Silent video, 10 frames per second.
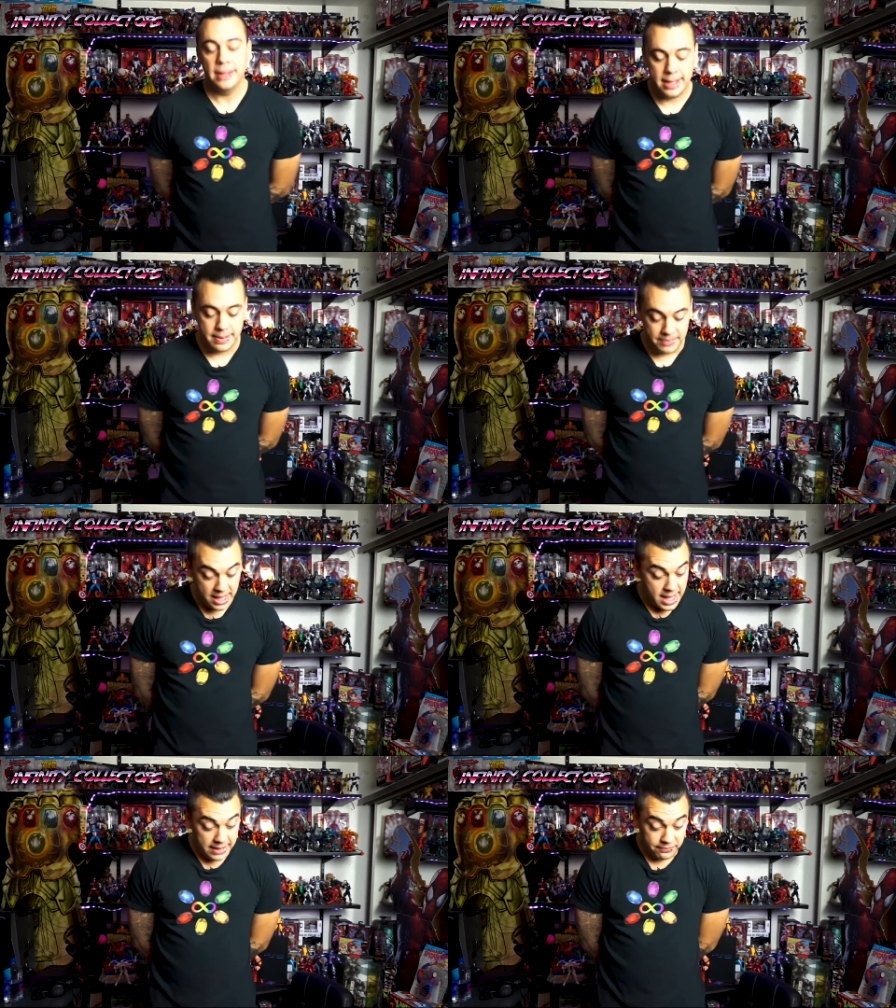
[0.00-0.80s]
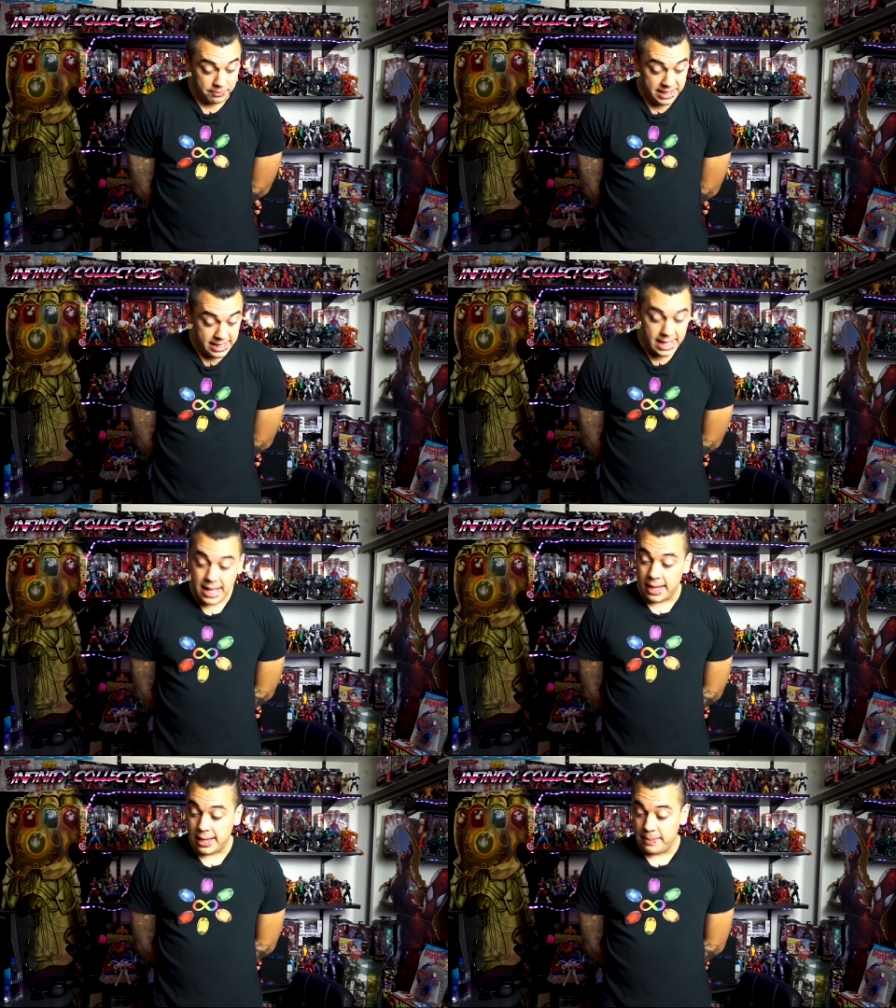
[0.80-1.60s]
Um, and for me,
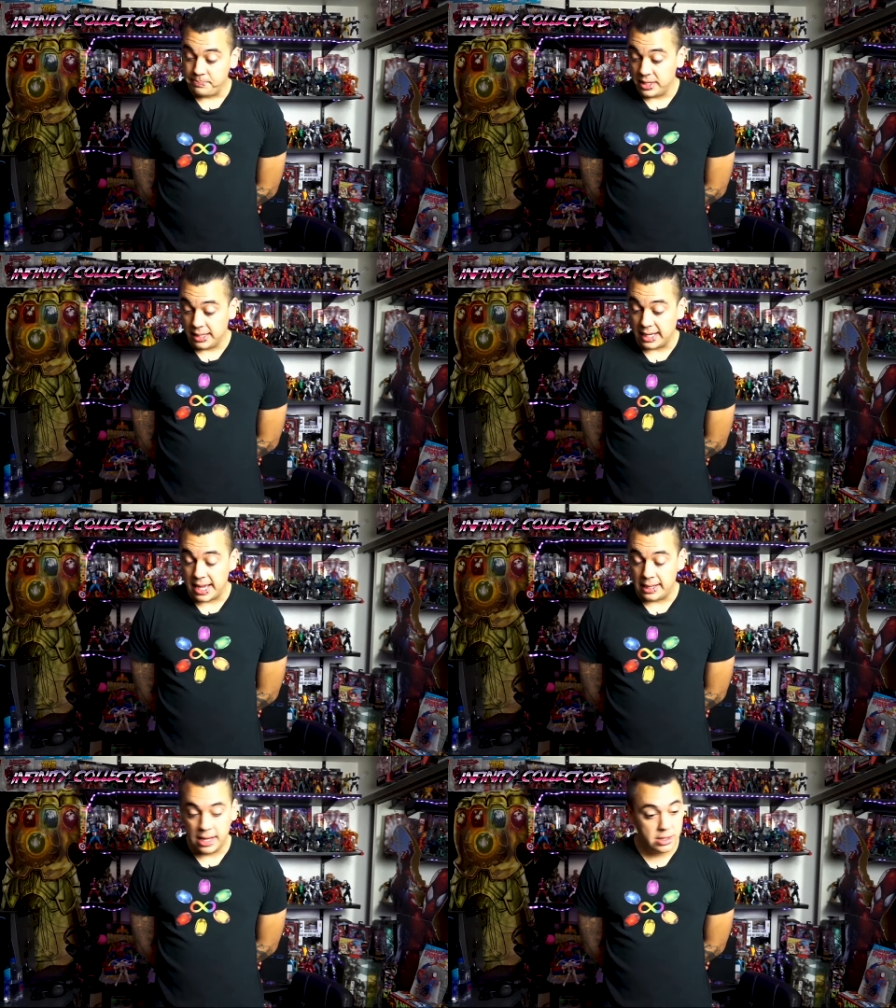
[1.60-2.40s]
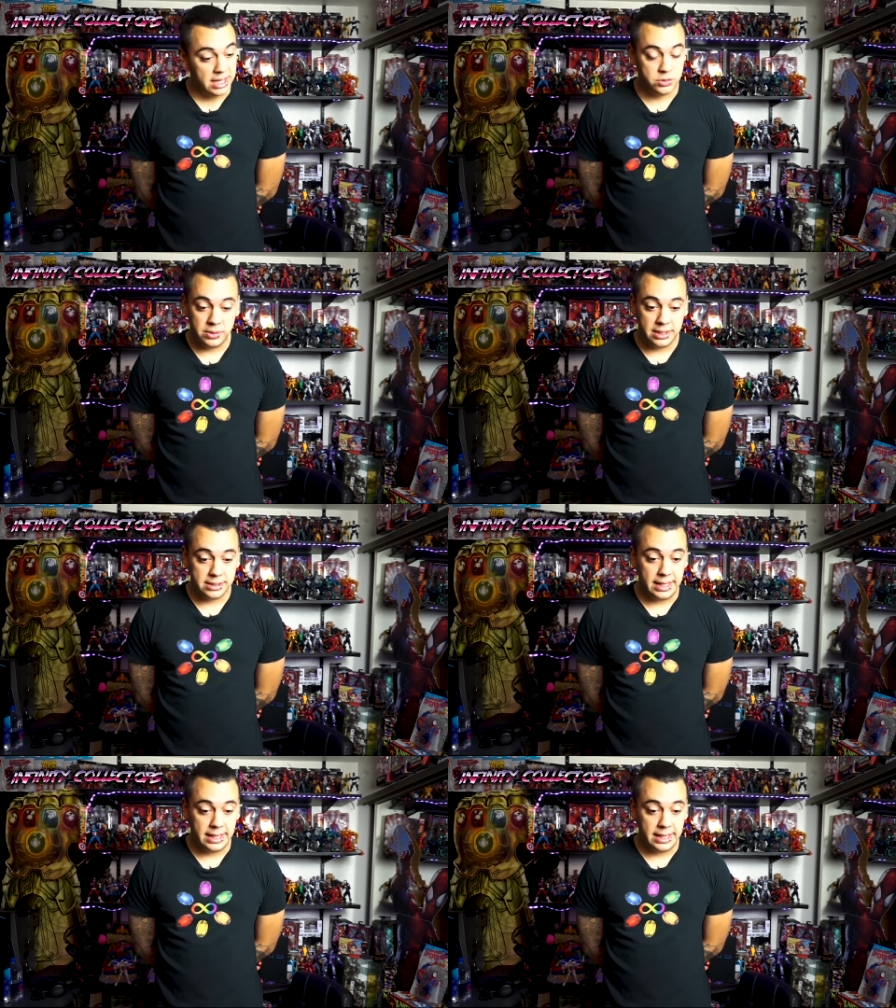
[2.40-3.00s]
um, I got, oh gosh, what else?